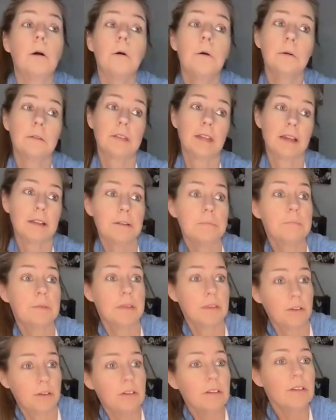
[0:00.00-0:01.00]
Oh, that would be
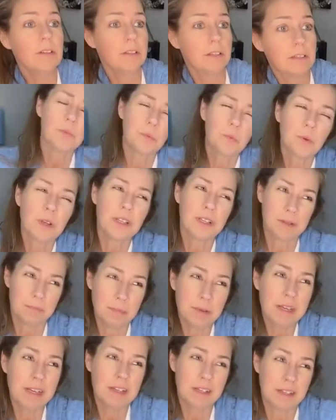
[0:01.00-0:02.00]
good. A really
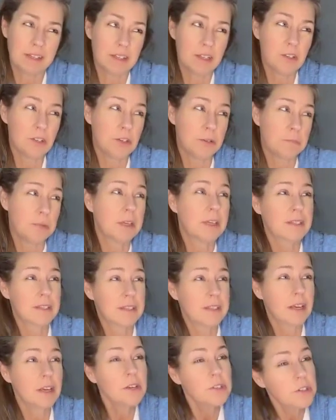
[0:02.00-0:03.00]
big decision because
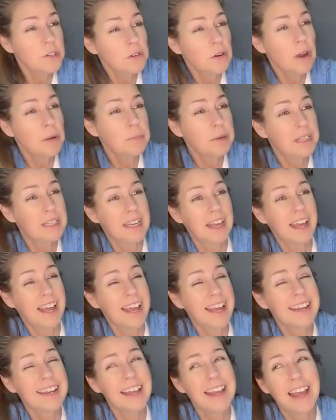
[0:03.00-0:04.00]
next year I'll be
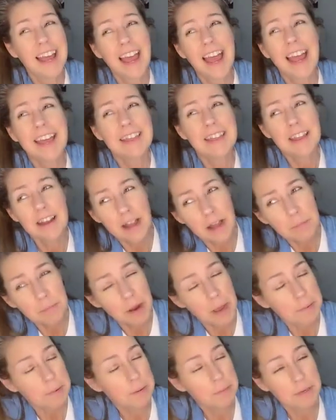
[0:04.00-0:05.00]
10 and then I'll
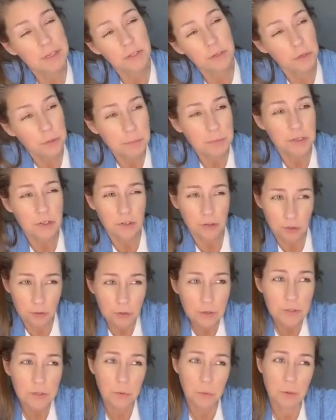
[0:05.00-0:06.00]
probably be too
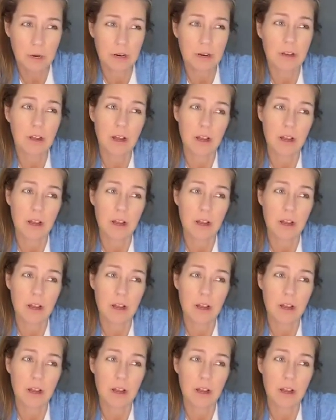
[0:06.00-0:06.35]
mature to wear a